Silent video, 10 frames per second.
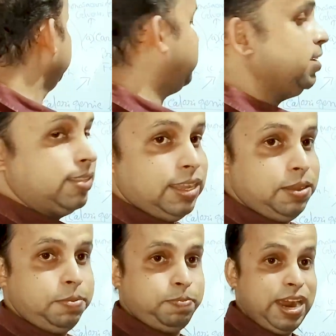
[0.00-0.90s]
there is
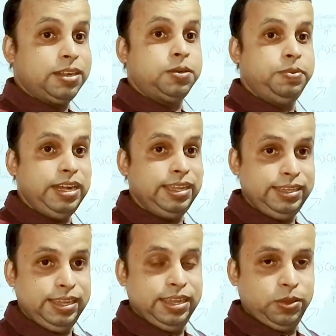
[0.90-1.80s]
the part villi,